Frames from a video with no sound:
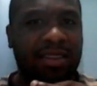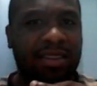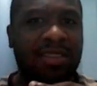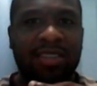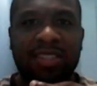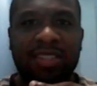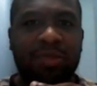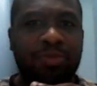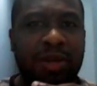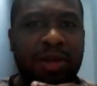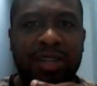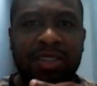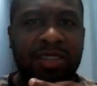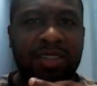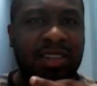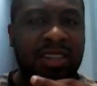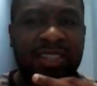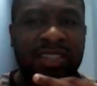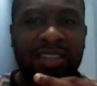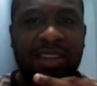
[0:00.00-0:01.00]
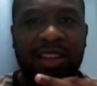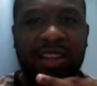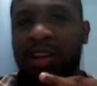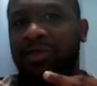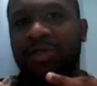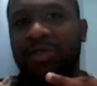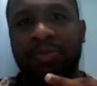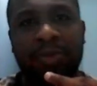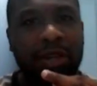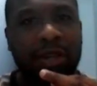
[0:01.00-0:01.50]
whether this person
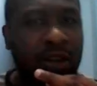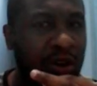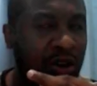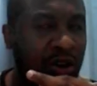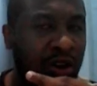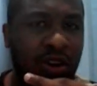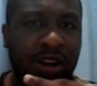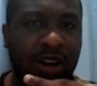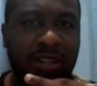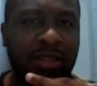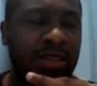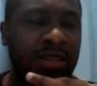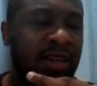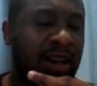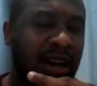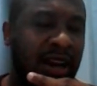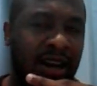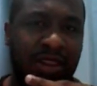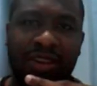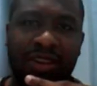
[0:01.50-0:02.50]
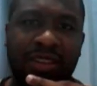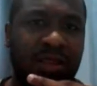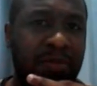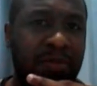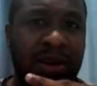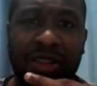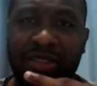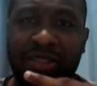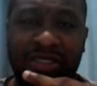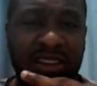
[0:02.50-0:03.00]
is a native speaker or not.
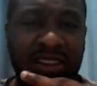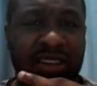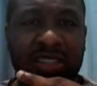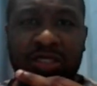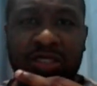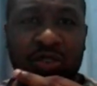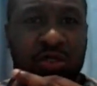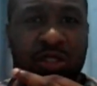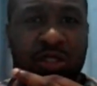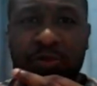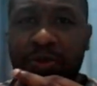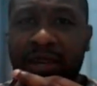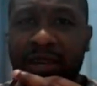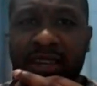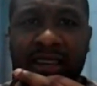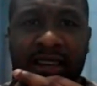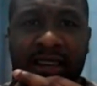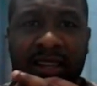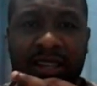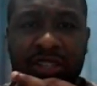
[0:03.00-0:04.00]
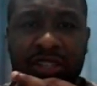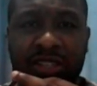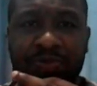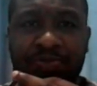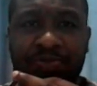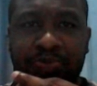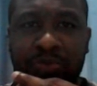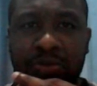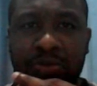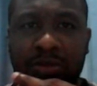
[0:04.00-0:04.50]
I think the best thing is to speak
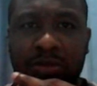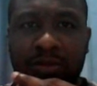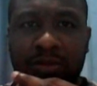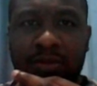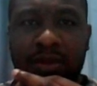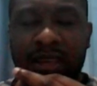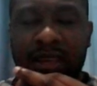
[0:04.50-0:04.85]
English.